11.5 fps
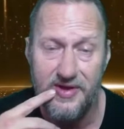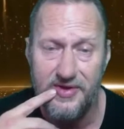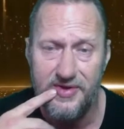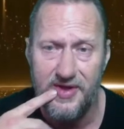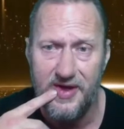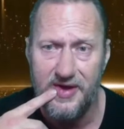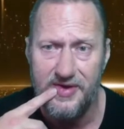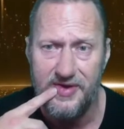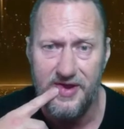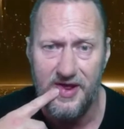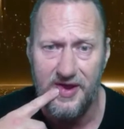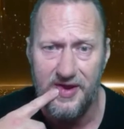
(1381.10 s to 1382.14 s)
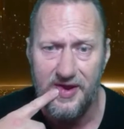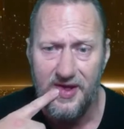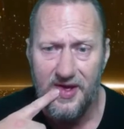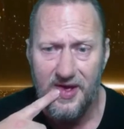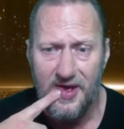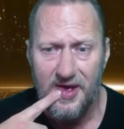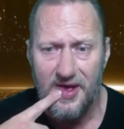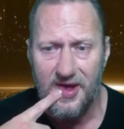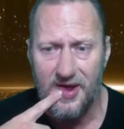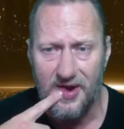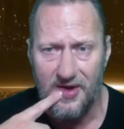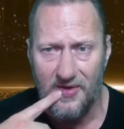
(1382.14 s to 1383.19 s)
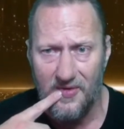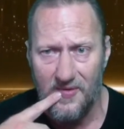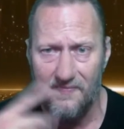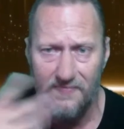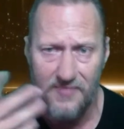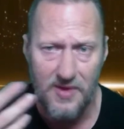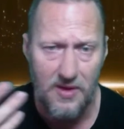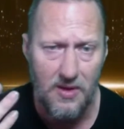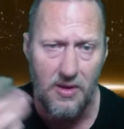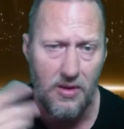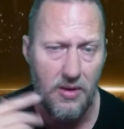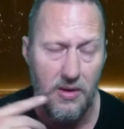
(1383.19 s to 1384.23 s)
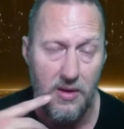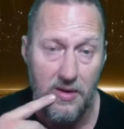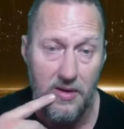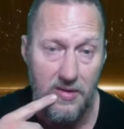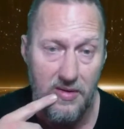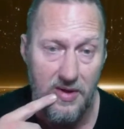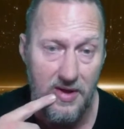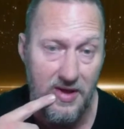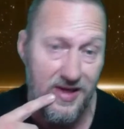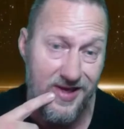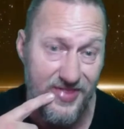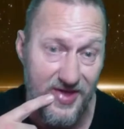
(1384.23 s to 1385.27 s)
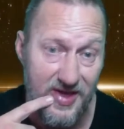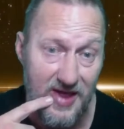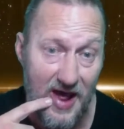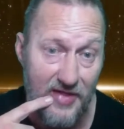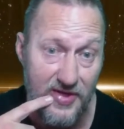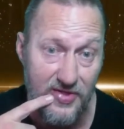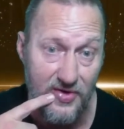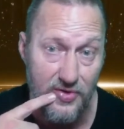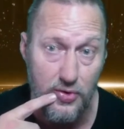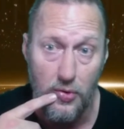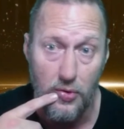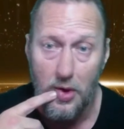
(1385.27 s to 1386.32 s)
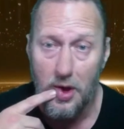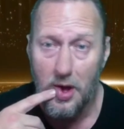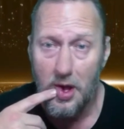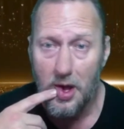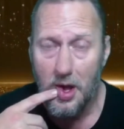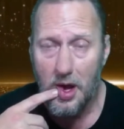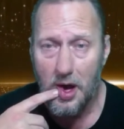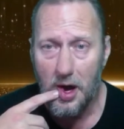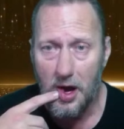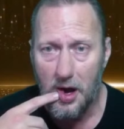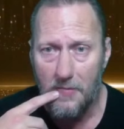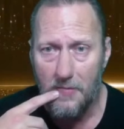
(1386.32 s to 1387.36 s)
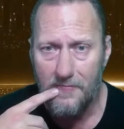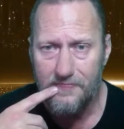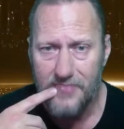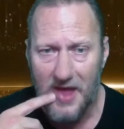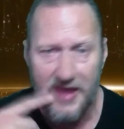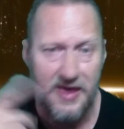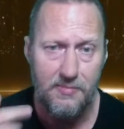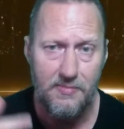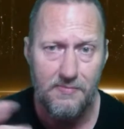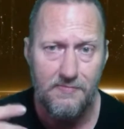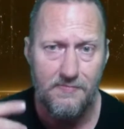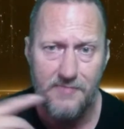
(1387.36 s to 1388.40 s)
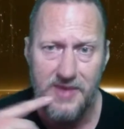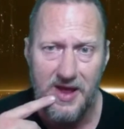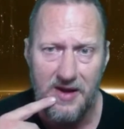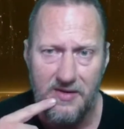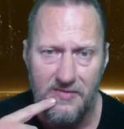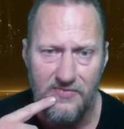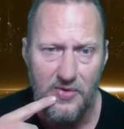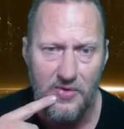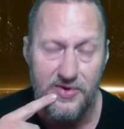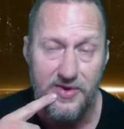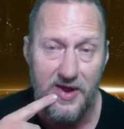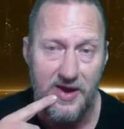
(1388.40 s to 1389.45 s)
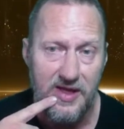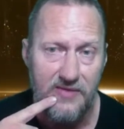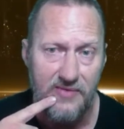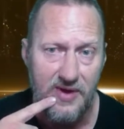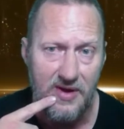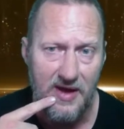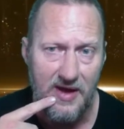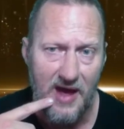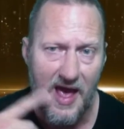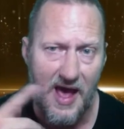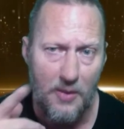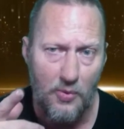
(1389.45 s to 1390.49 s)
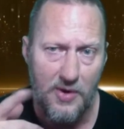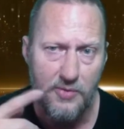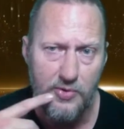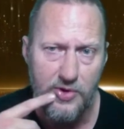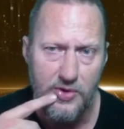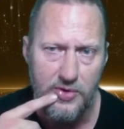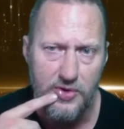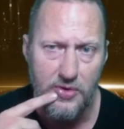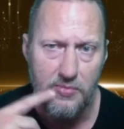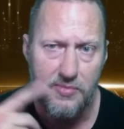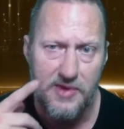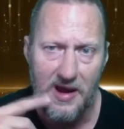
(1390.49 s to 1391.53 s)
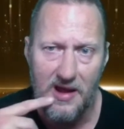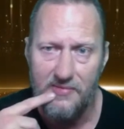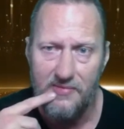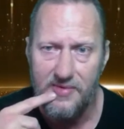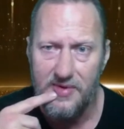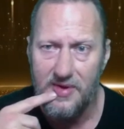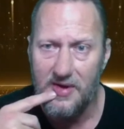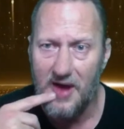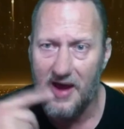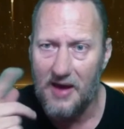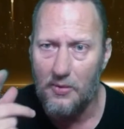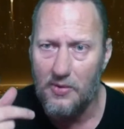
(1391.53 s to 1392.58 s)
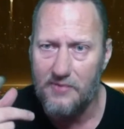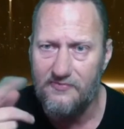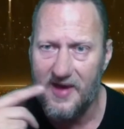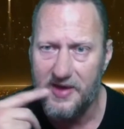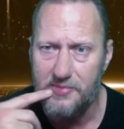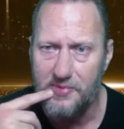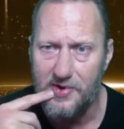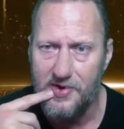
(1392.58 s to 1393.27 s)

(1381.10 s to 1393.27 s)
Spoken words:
things, and then, you know, I think they're cool. I keep getting viewers and then leaving. Like I had one YouTube, they left. I got one Facebook,